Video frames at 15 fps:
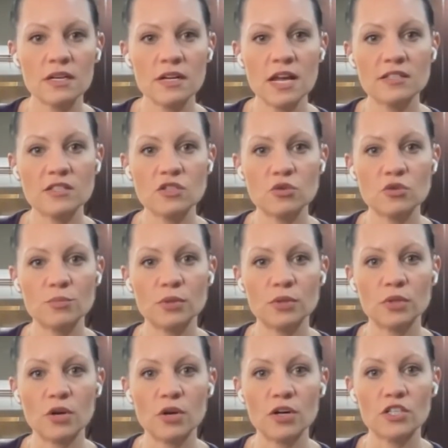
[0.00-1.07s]
not super
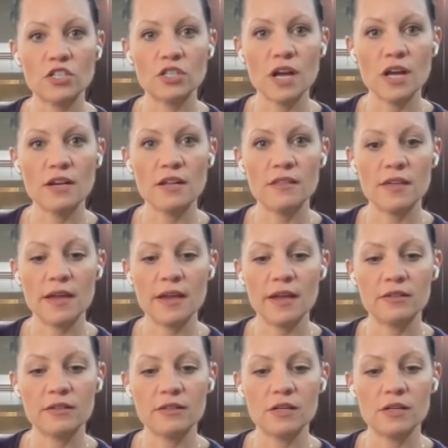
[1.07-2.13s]
large, kind of that,
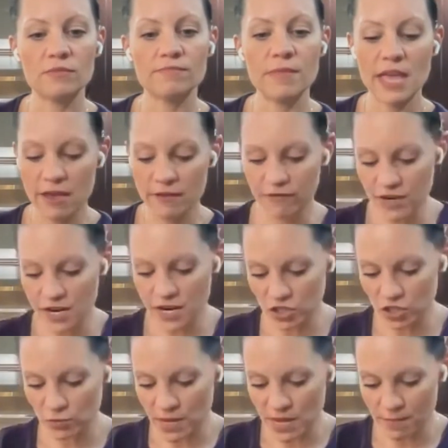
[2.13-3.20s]
I don't know, 1/2
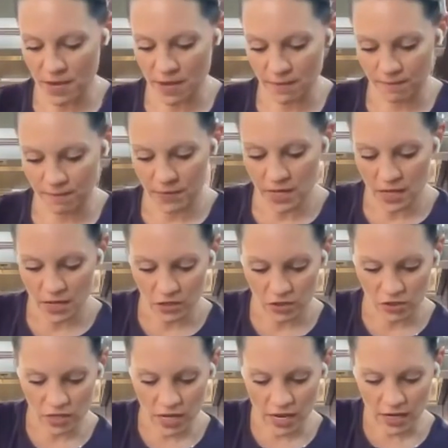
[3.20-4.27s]
inch maybe.
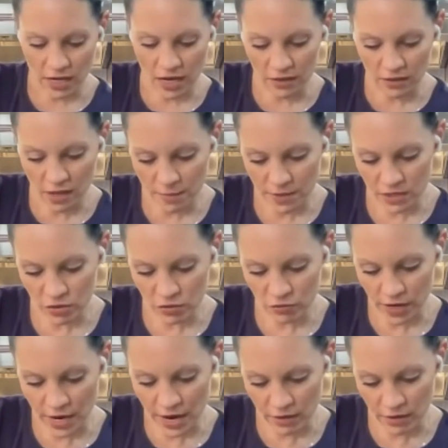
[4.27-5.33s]
Just kind of cut them into
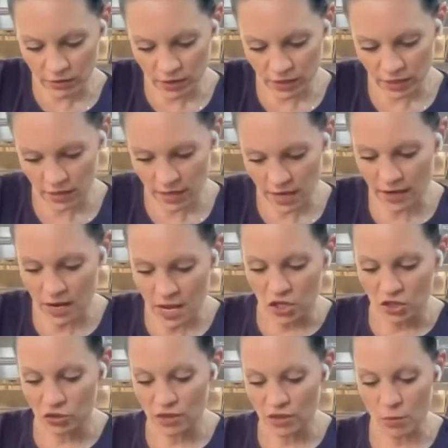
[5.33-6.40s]
rounds like that
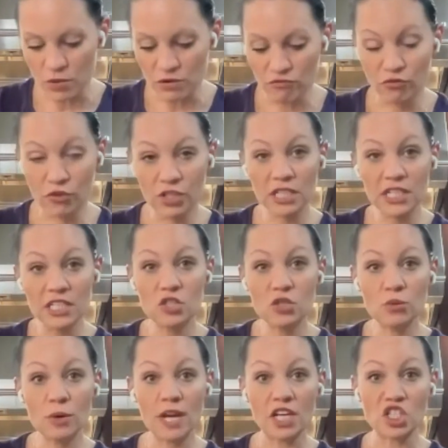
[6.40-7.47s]
so that we really
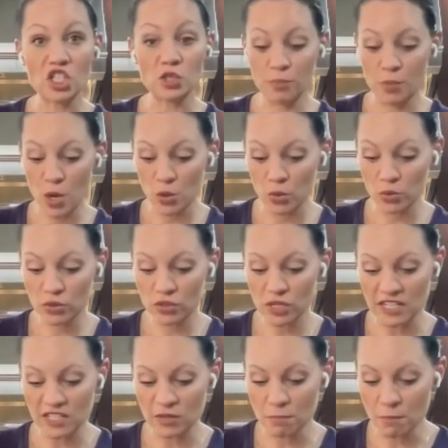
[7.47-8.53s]
do expose
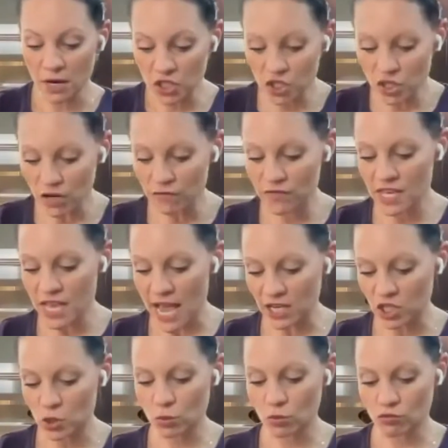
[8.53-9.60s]
as much of the
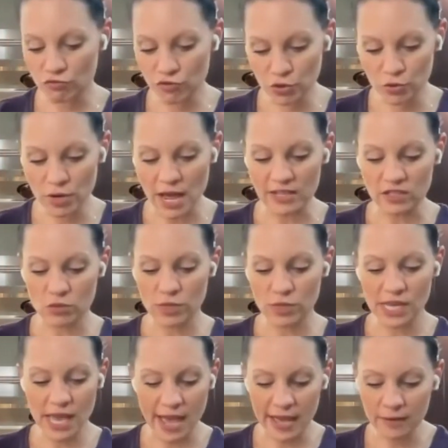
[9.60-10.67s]
actual root as
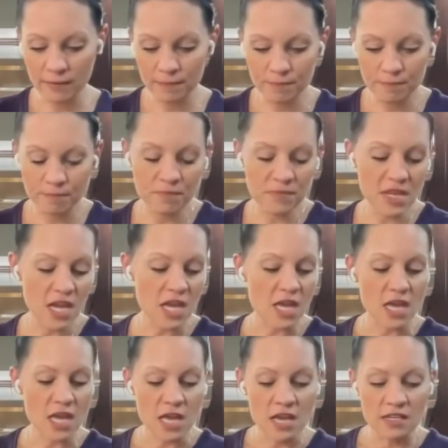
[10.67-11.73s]
we can.
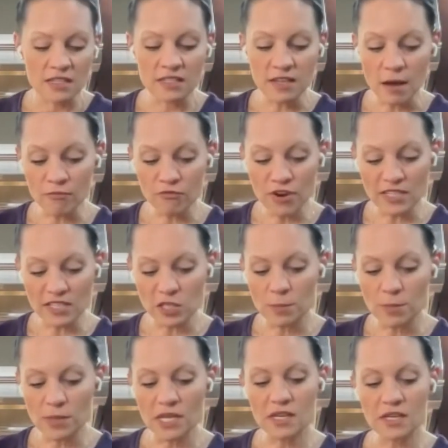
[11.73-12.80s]
Some
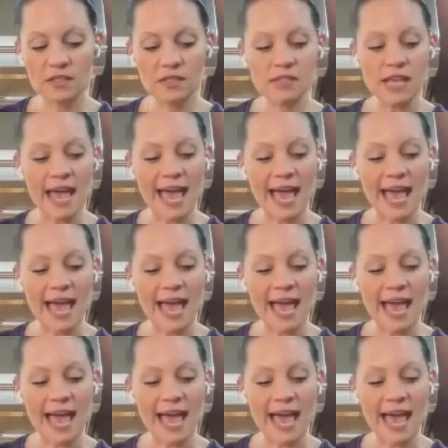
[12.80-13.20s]
recipes